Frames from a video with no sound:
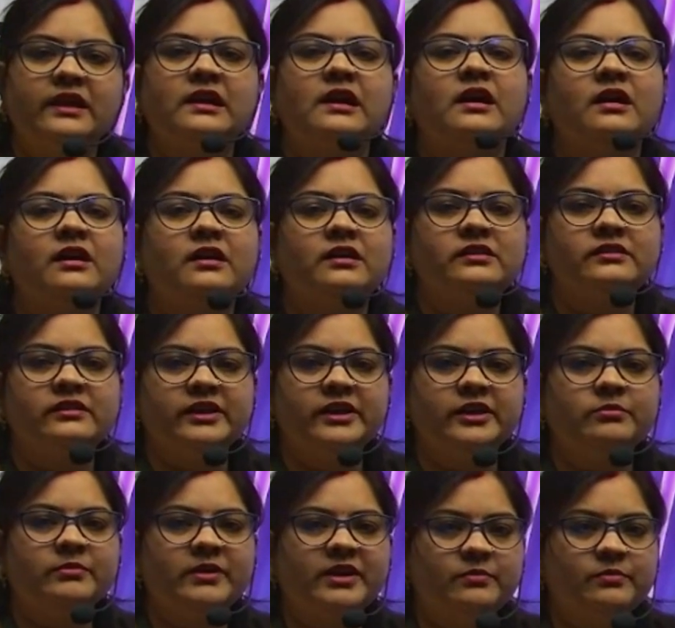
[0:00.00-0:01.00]
a
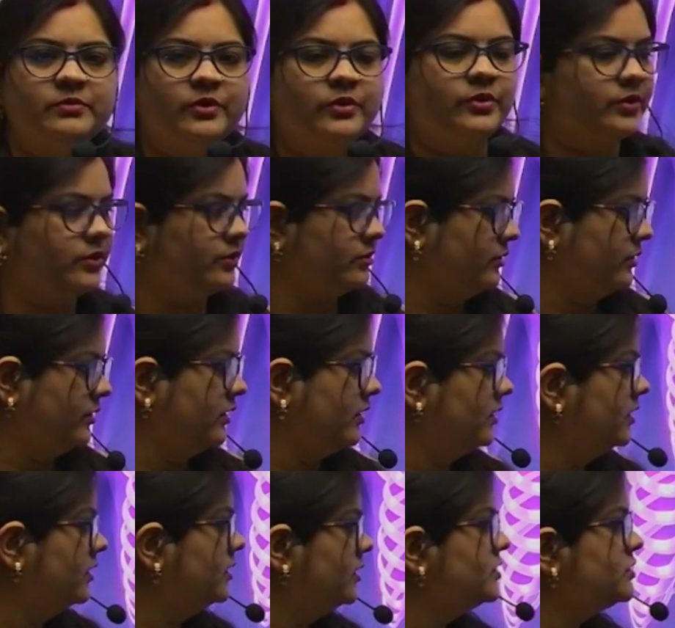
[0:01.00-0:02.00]
treatment protocol.
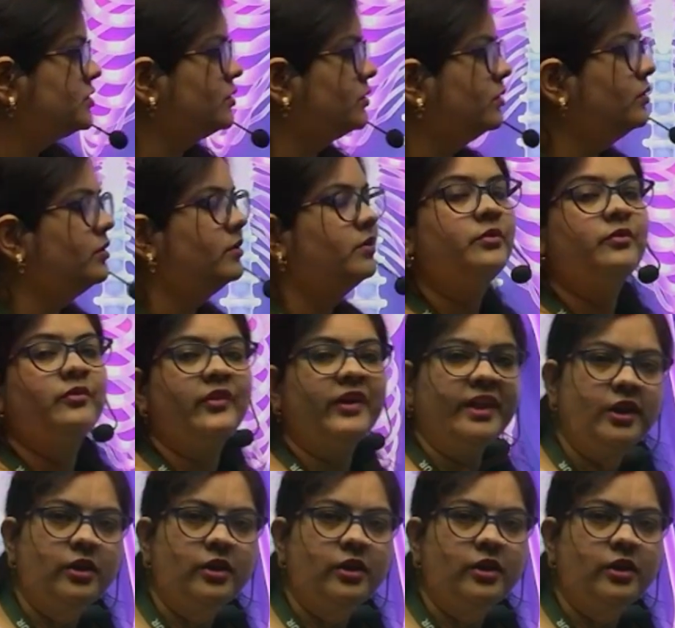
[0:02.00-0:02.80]
So radio